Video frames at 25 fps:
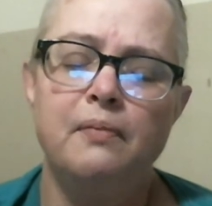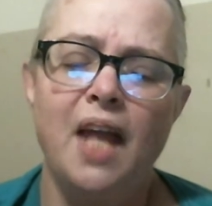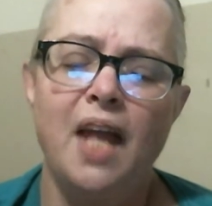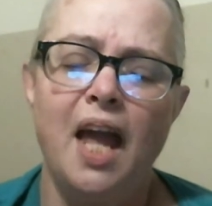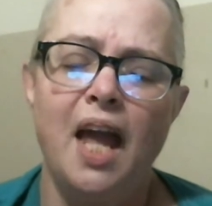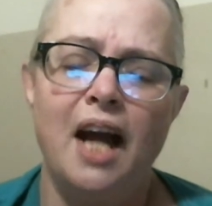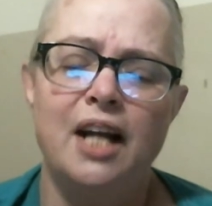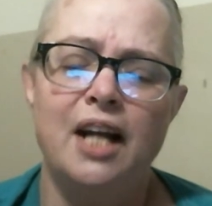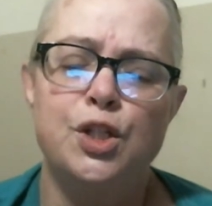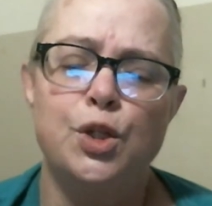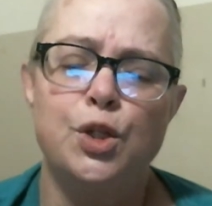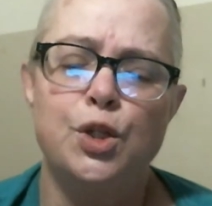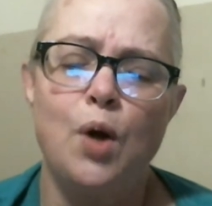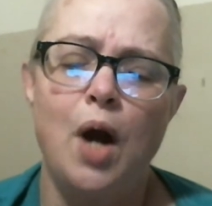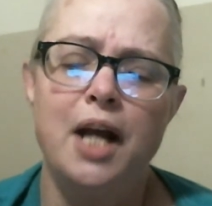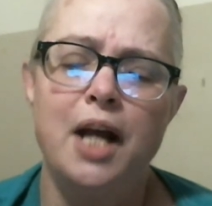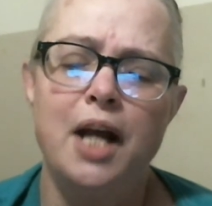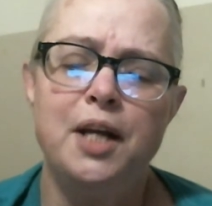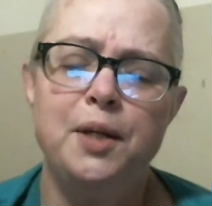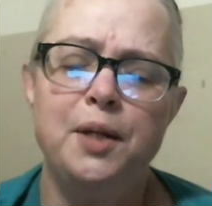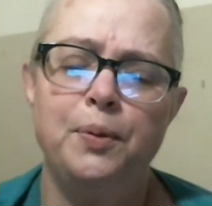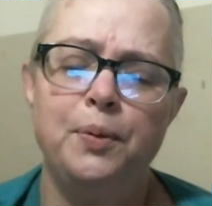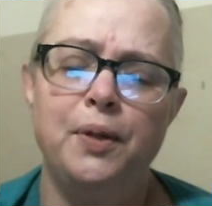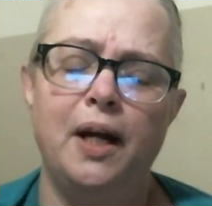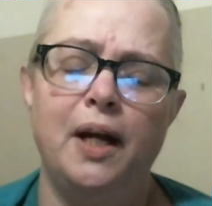tried to
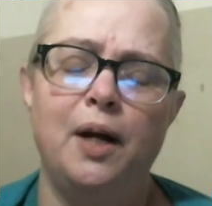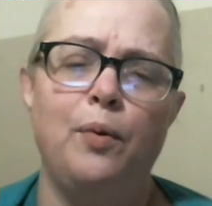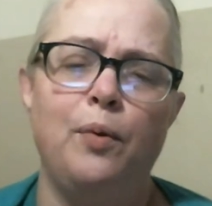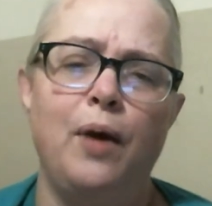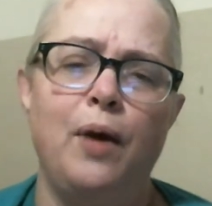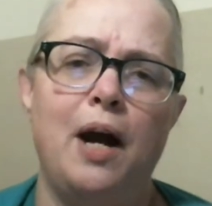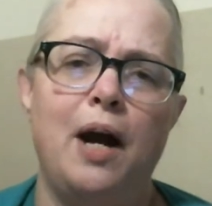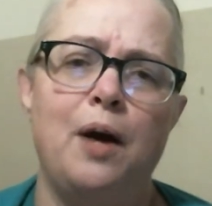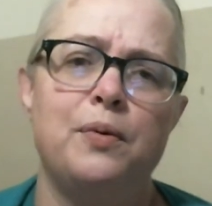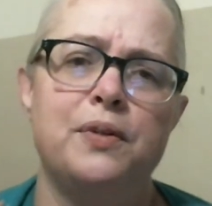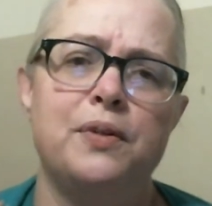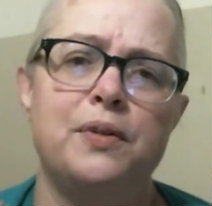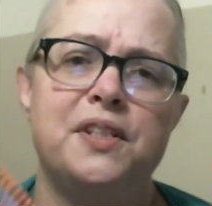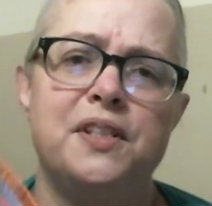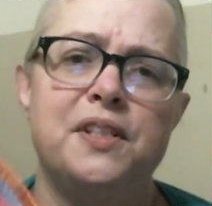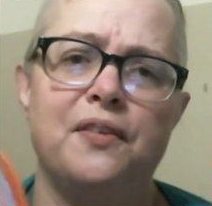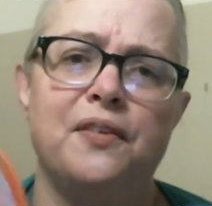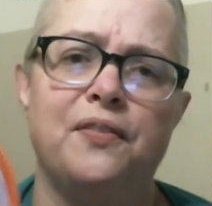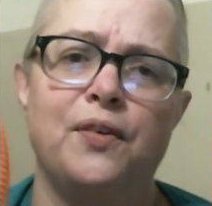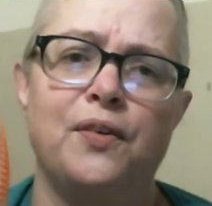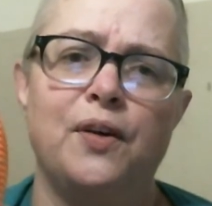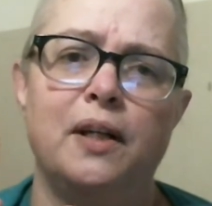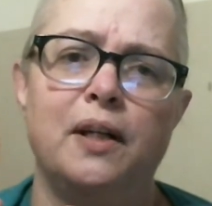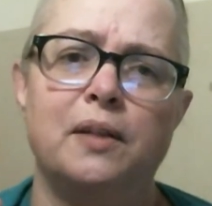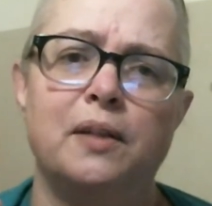play around with
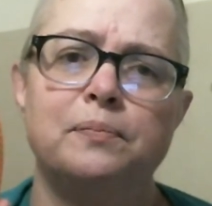different